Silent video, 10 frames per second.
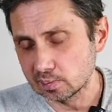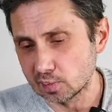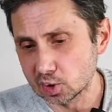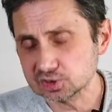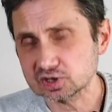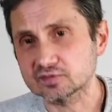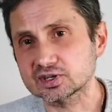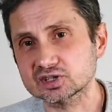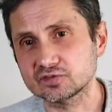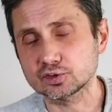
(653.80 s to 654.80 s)
Most
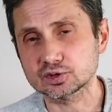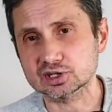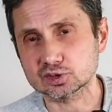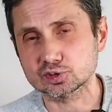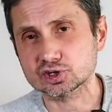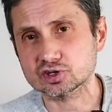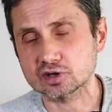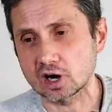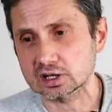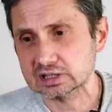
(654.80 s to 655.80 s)
of this footage was
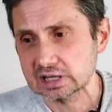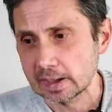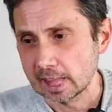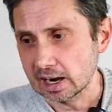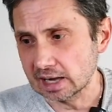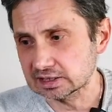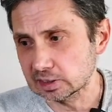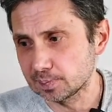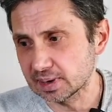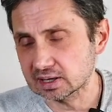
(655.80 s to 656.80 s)
shot at
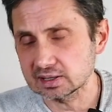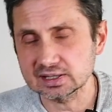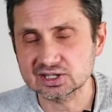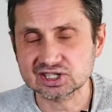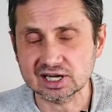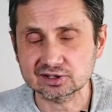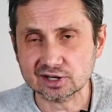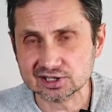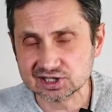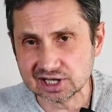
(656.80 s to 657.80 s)
the Berlin
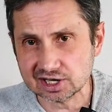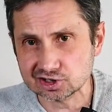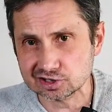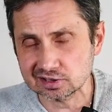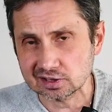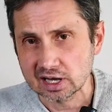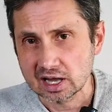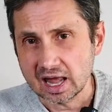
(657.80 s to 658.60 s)
Central Station,